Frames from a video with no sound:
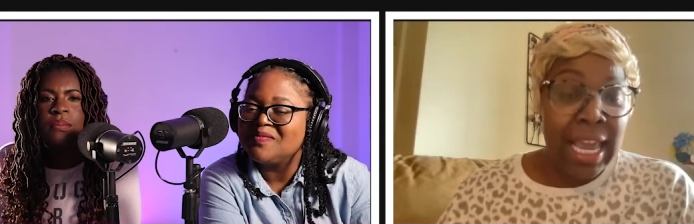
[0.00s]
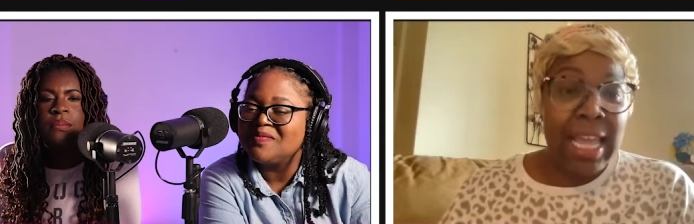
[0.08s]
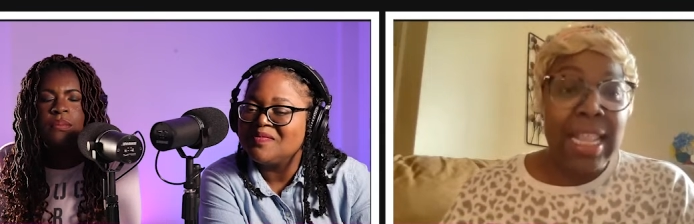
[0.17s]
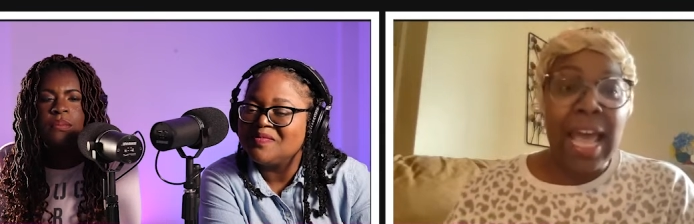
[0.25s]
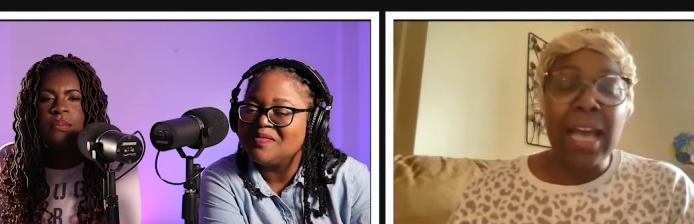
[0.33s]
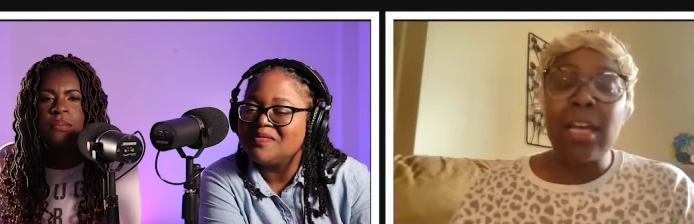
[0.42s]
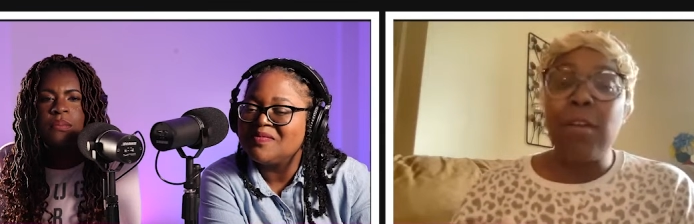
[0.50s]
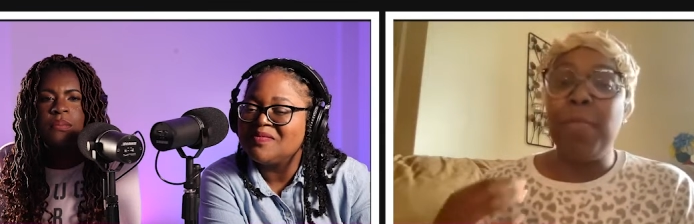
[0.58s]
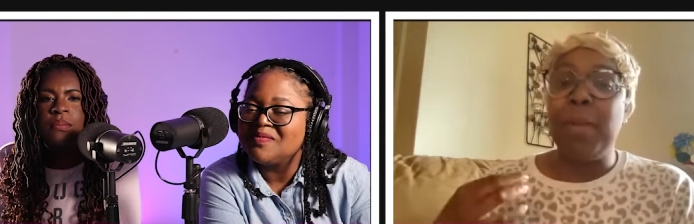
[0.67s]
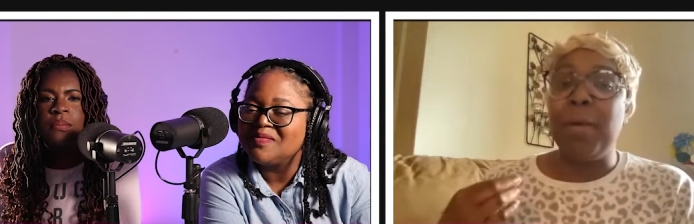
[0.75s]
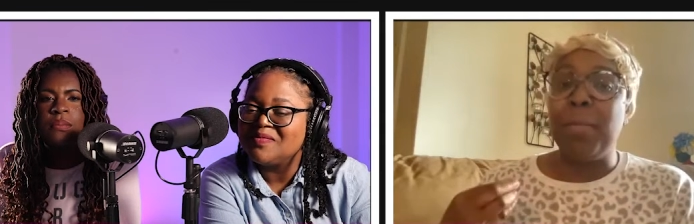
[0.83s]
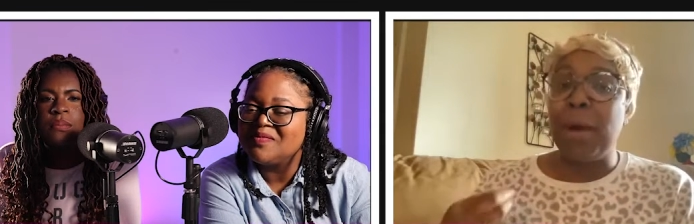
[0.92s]
Speaker 1: and that could have
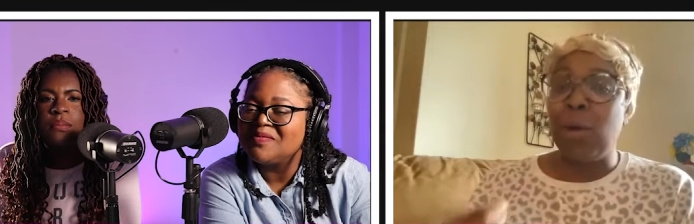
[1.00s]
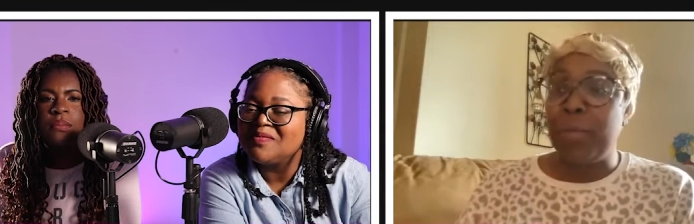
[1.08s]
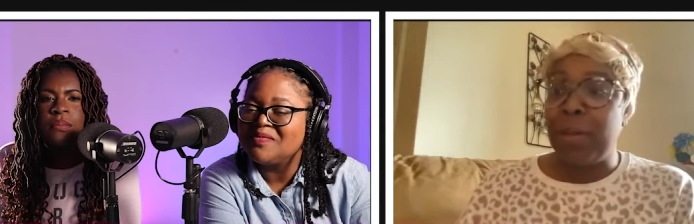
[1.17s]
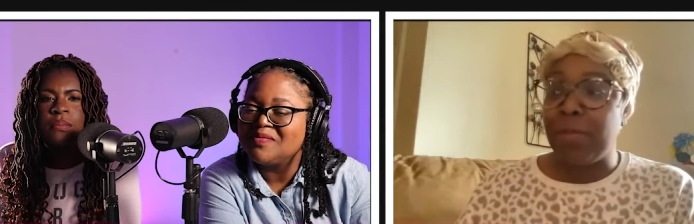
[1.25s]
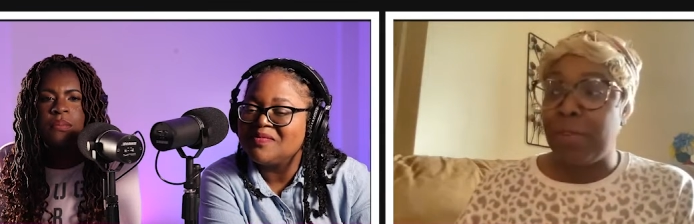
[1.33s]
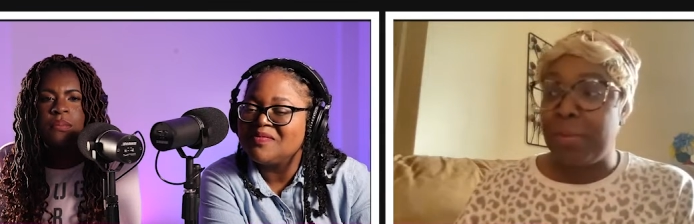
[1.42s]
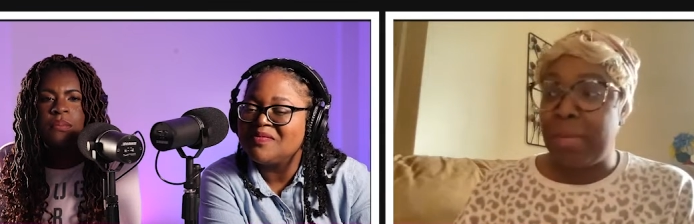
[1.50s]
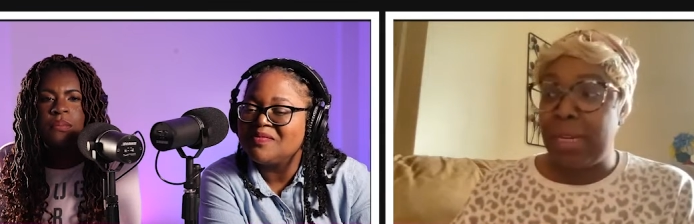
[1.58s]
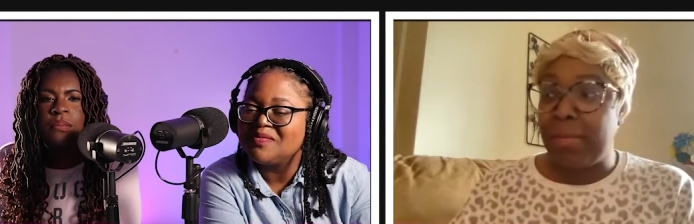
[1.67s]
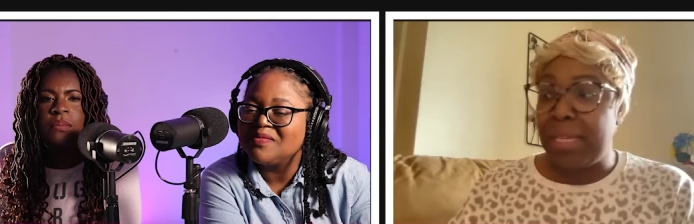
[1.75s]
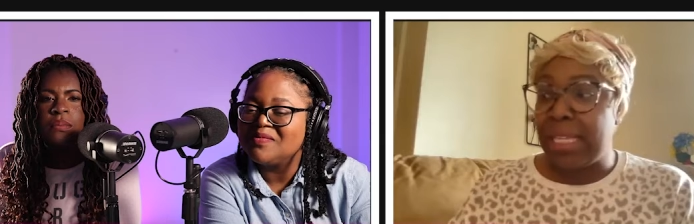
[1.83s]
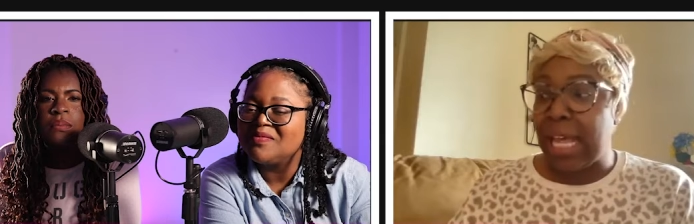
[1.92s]
been a moment for me
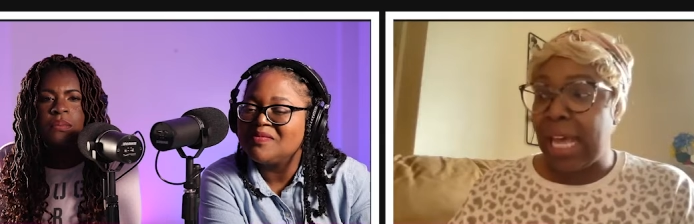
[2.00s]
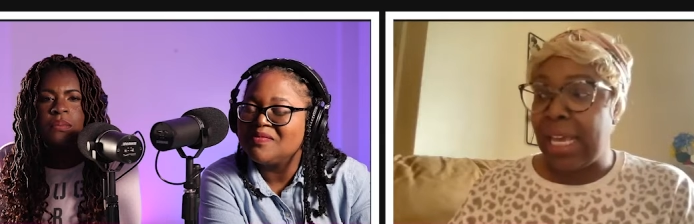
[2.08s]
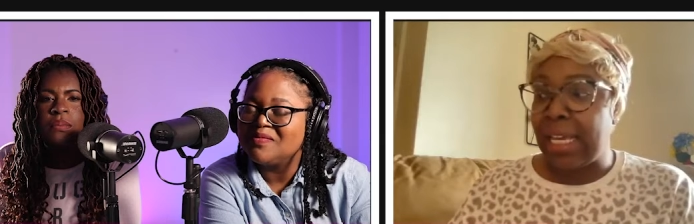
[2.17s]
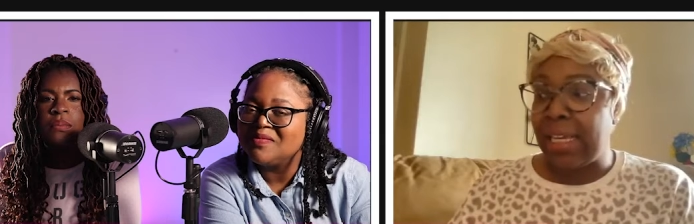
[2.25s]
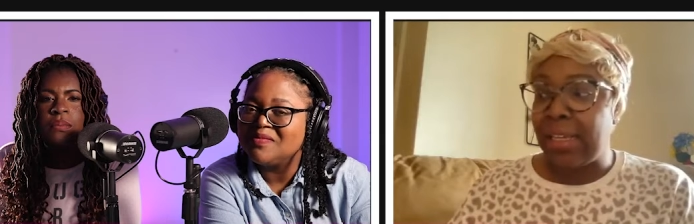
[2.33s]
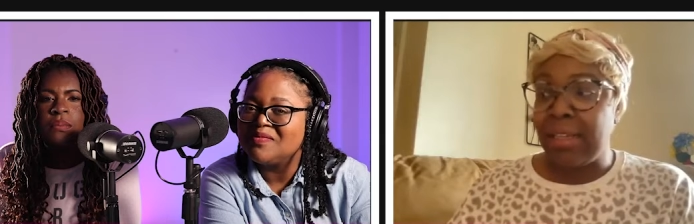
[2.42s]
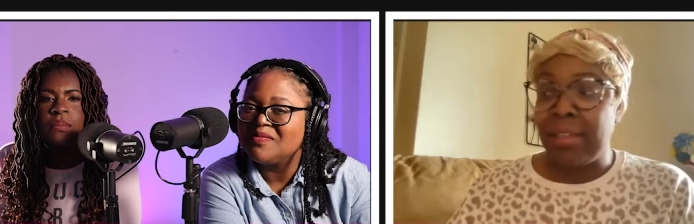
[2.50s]
to be like